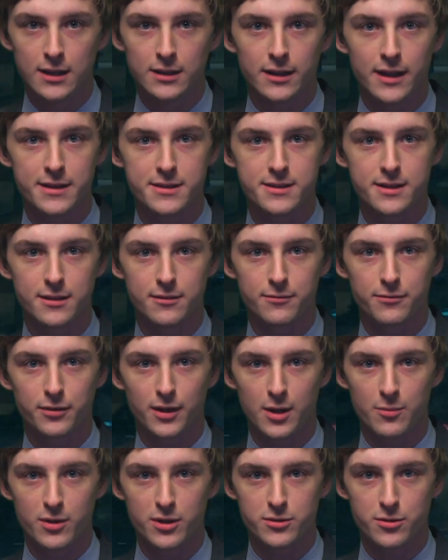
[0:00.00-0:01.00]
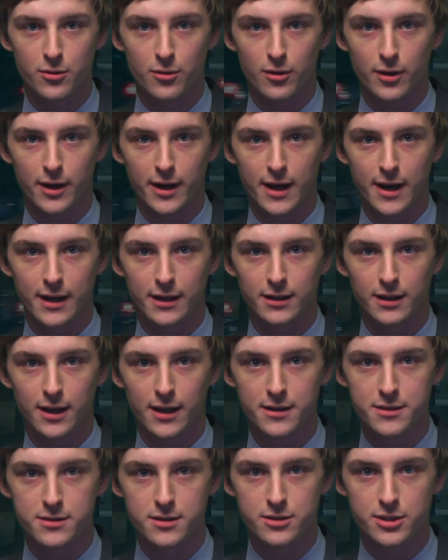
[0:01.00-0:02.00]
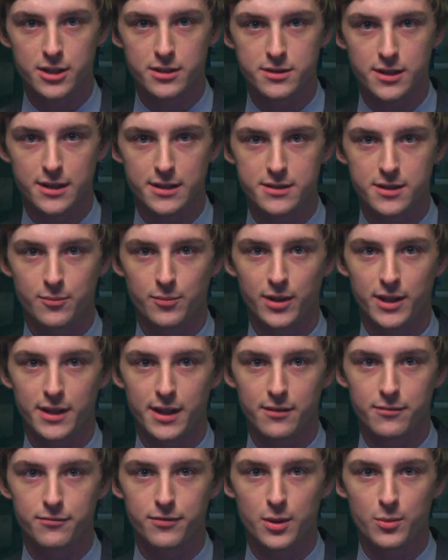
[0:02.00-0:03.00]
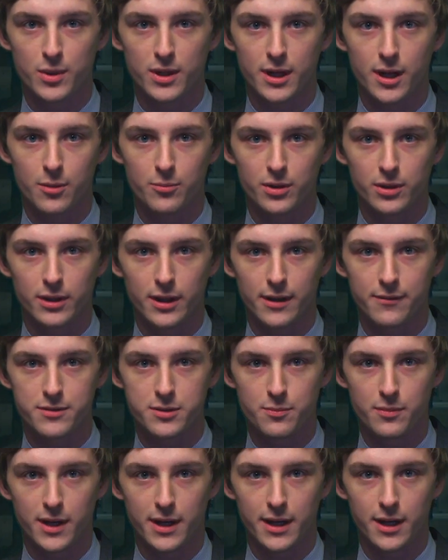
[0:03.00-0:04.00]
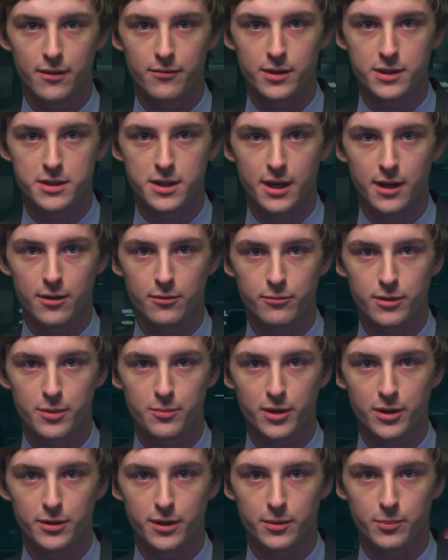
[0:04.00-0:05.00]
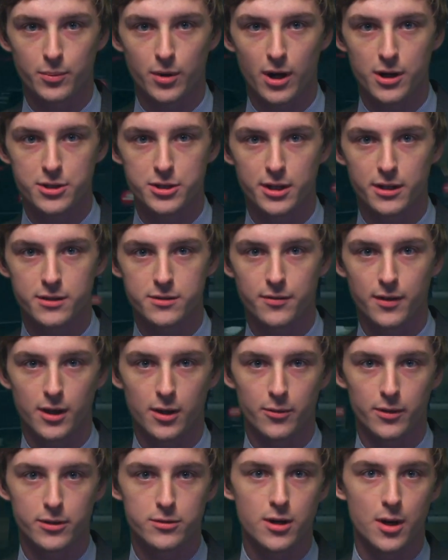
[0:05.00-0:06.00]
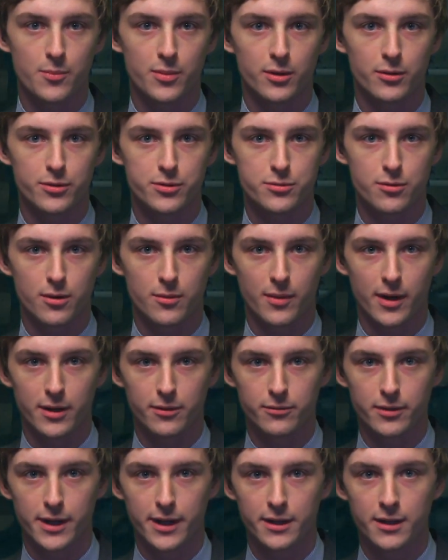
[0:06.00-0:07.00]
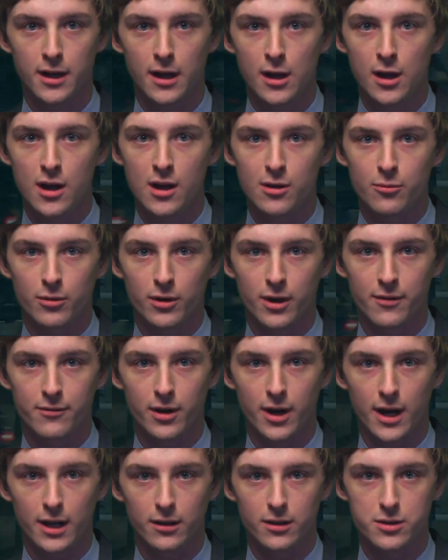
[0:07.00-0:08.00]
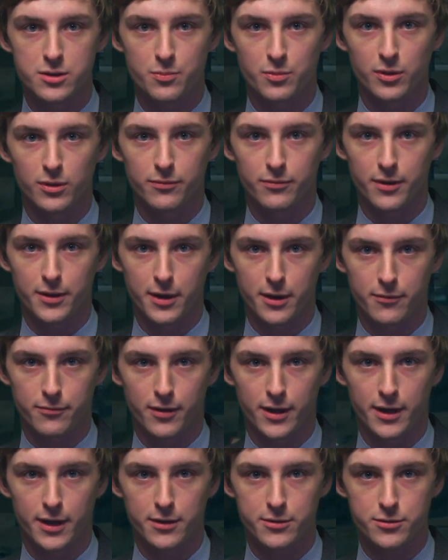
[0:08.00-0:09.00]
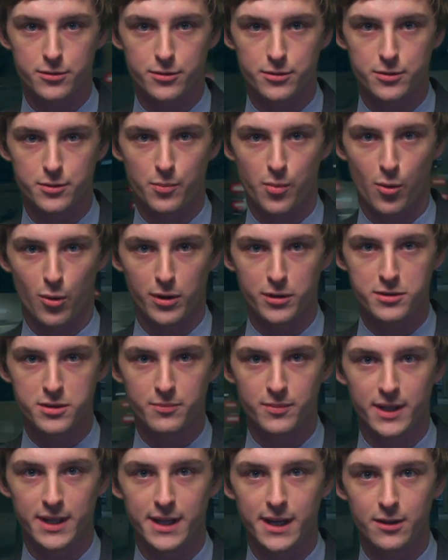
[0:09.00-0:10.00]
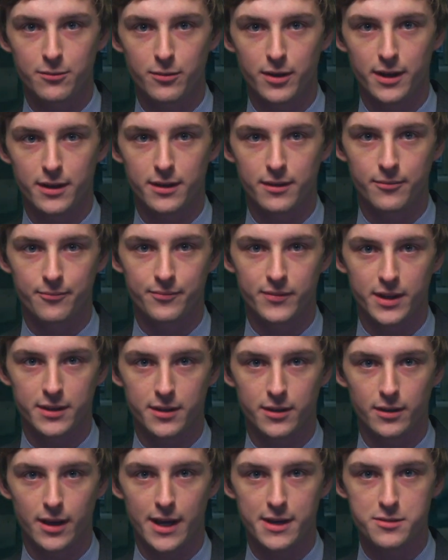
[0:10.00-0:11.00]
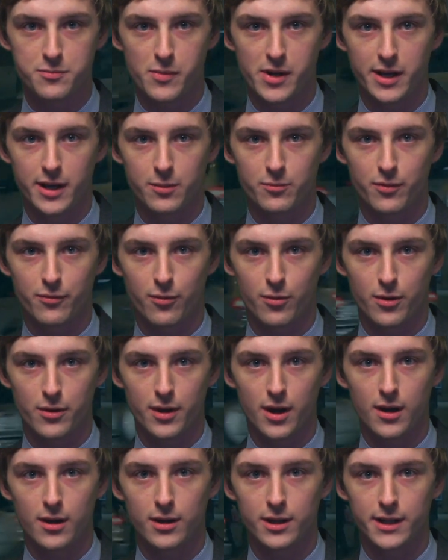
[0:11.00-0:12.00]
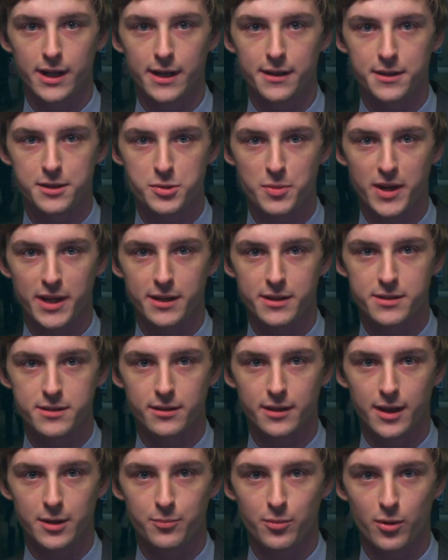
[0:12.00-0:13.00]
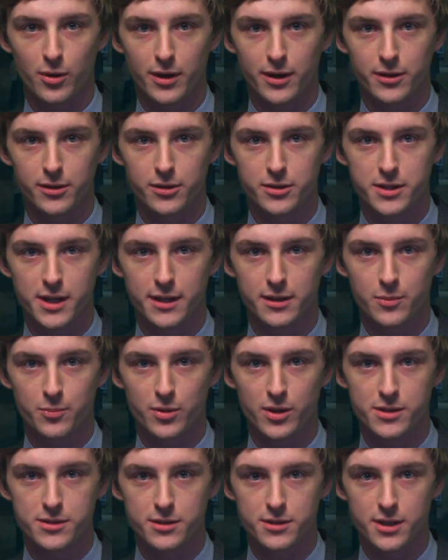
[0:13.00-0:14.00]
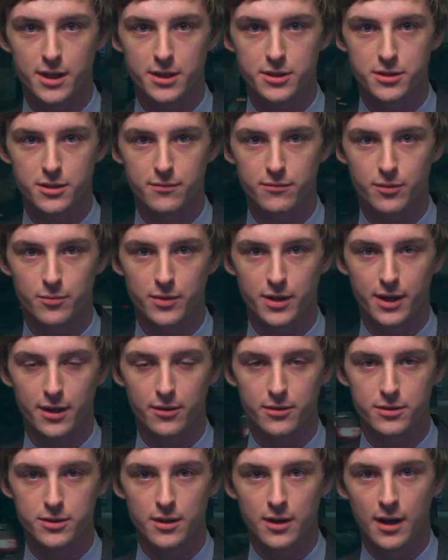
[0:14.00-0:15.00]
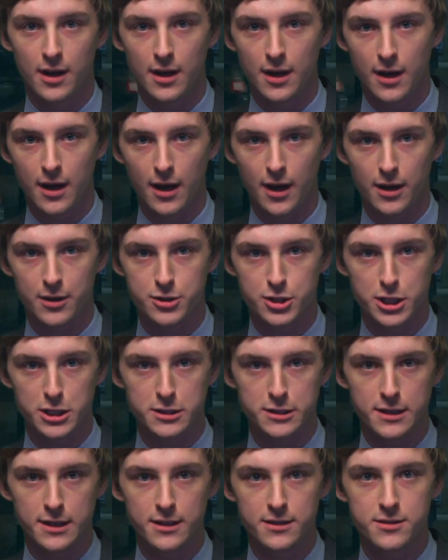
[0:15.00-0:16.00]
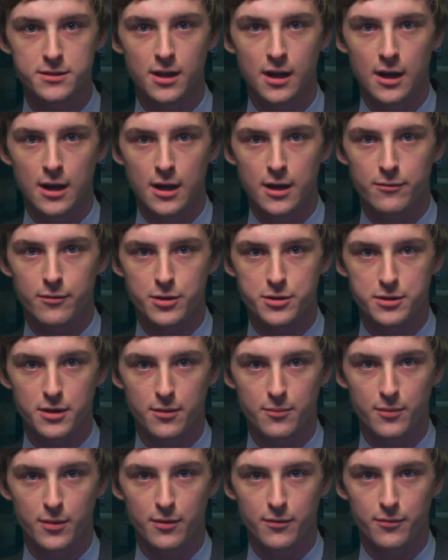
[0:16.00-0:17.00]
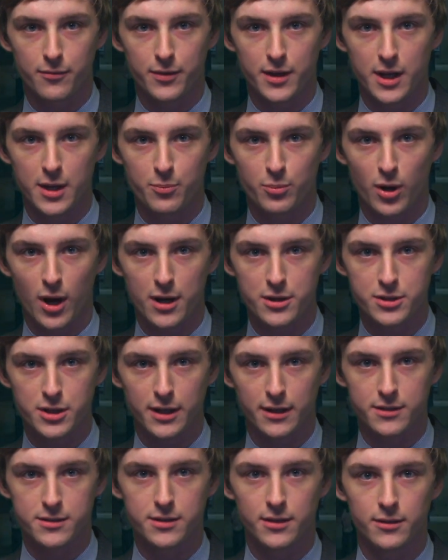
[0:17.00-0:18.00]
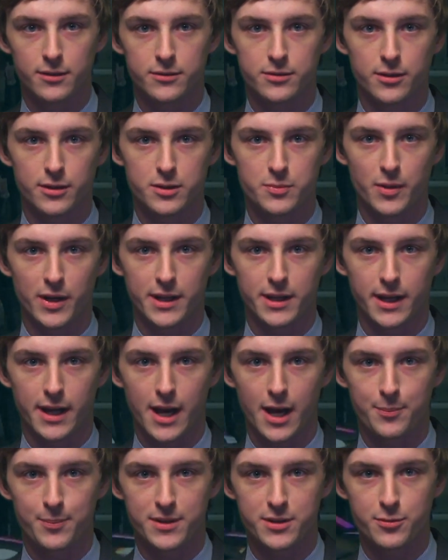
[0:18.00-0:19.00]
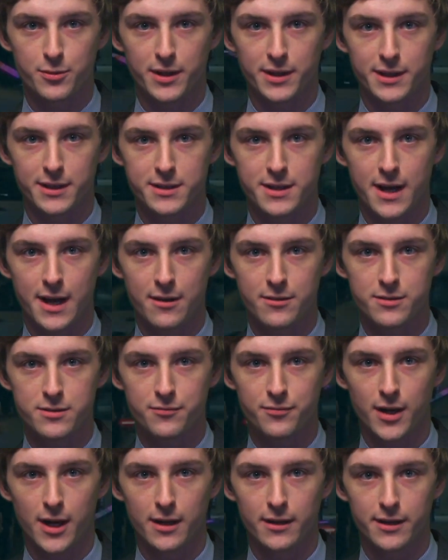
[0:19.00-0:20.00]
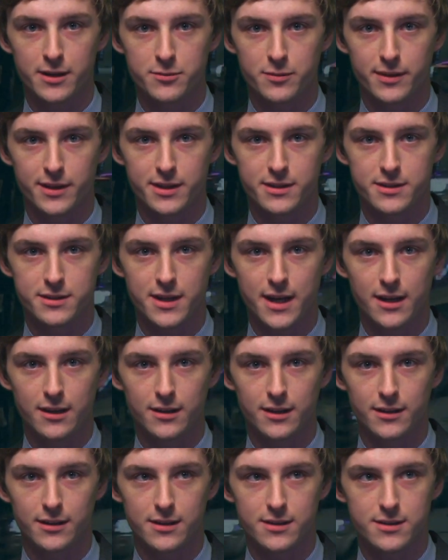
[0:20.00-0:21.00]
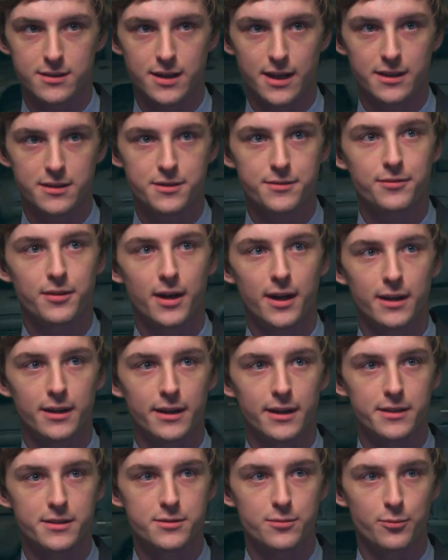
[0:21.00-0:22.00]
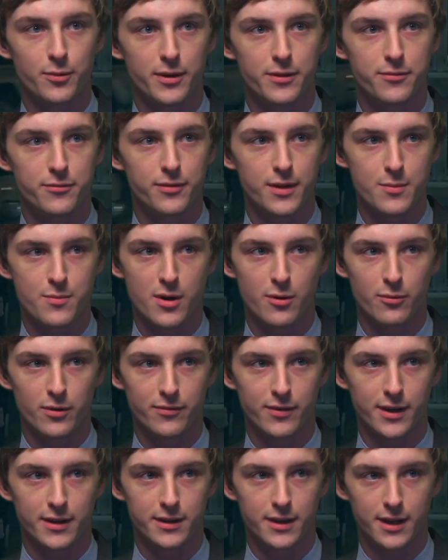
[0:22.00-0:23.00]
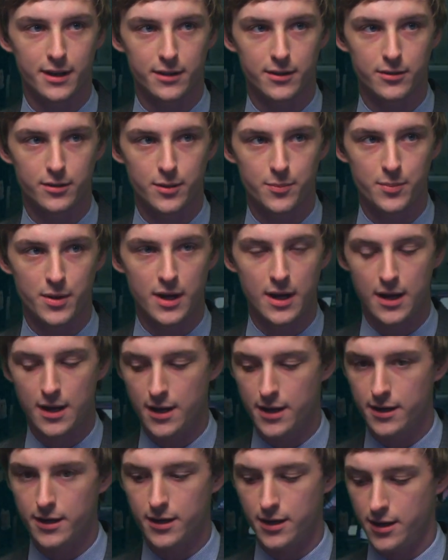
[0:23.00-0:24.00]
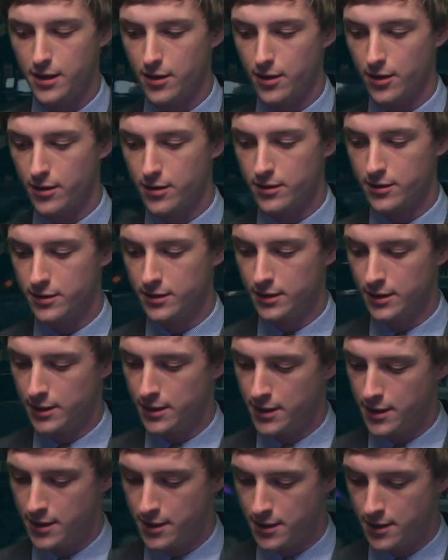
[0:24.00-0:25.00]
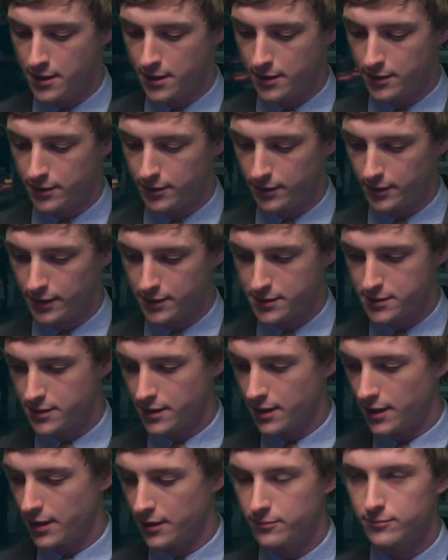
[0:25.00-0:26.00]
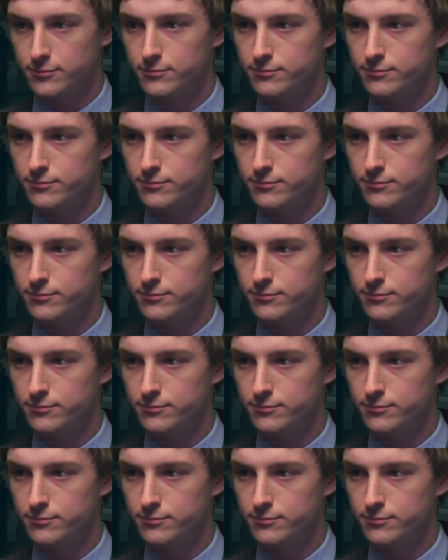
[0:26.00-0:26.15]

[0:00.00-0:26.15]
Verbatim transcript: less inflammatory headline suggesting simply that FEMA now believes many of the town rebuilding projects following Tropical Storm Irene were never eligible for their financial support to begin with. At their last meeting before the holiday, the Jamaica Select Board entertained a presentation from town uh, GCs for some of the projects to explain the gap between the town's filings with the state and the state's filings with FEMA. We've got that clip here. Let's uh,